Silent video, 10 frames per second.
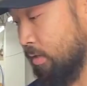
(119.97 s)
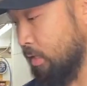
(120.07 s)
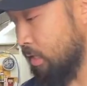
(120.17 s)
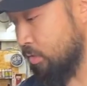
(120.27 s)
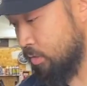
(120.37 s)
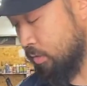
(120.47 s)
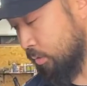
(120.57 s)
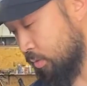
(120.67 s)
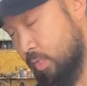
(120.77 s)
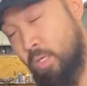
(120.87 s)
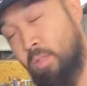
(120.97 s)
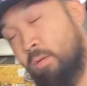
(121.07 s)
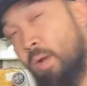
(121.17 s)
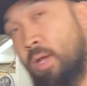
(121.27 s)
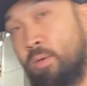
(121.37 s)
leaks, you'll see it on the
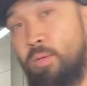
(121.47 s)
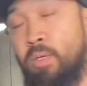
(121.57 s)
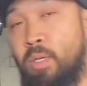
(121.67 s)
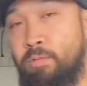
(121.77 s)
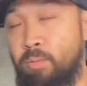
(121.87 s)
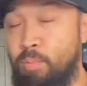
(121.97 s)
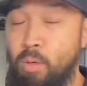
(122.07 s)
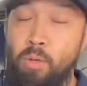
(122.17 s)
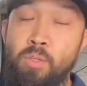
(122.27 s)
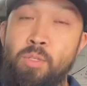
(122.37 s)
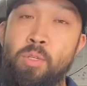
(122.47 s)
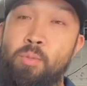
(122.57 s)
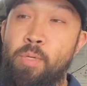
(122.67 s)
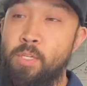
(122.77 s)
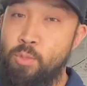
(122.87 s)
ground. If it burns,
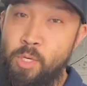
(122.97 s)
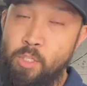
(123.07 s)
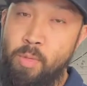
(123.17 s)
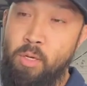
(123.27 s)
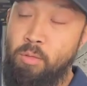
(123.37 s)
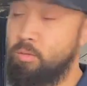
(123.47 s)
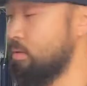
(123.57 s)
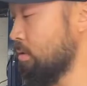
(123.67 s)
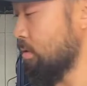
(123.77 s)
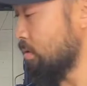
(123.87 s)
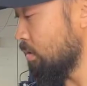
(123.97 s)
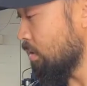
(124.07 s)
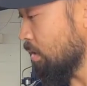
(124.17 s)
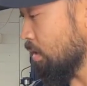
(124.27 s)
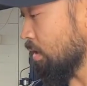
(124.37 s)
it'll a sweet smell.
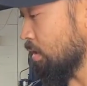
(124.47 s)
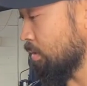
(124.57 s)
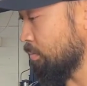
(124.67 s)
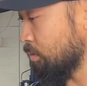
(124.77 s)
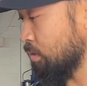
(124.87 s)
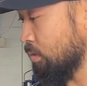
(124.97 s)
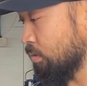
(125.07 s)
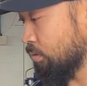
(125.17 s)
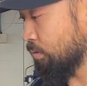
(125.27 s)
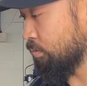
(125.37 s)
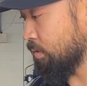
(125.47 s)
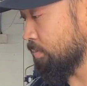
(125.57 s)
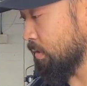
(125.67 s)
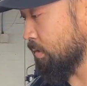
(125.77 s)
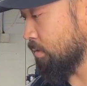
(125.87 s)
So you want to
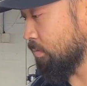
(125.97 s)
be